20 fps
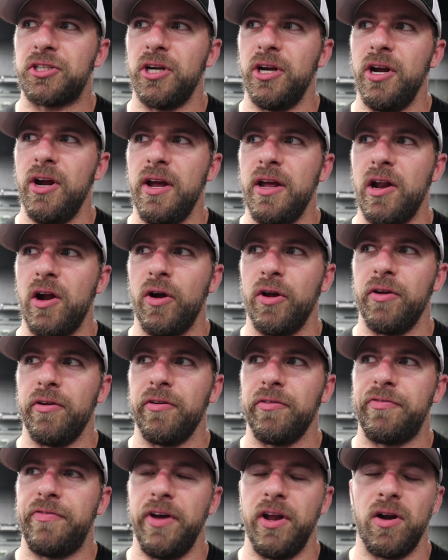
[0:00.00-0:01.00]
sure you, you know your
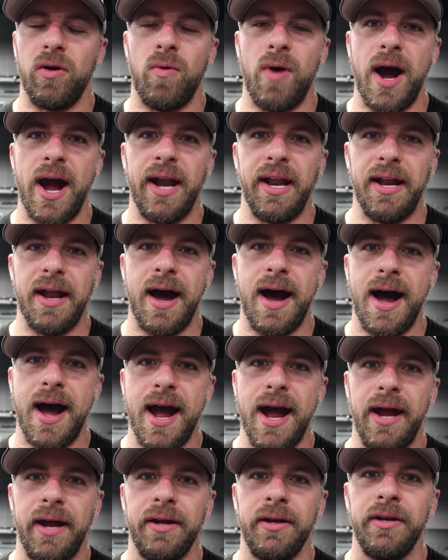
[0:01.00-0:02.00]
feet are wide and
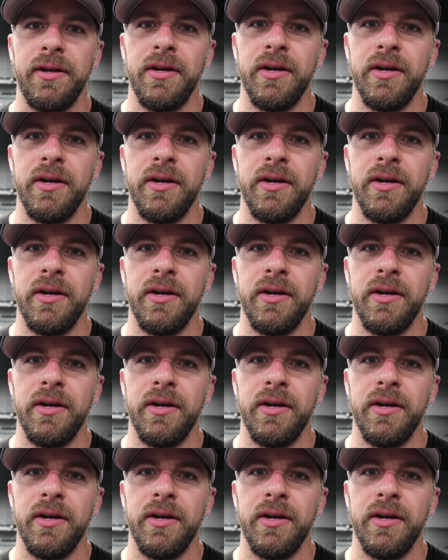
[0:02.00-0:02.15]
high.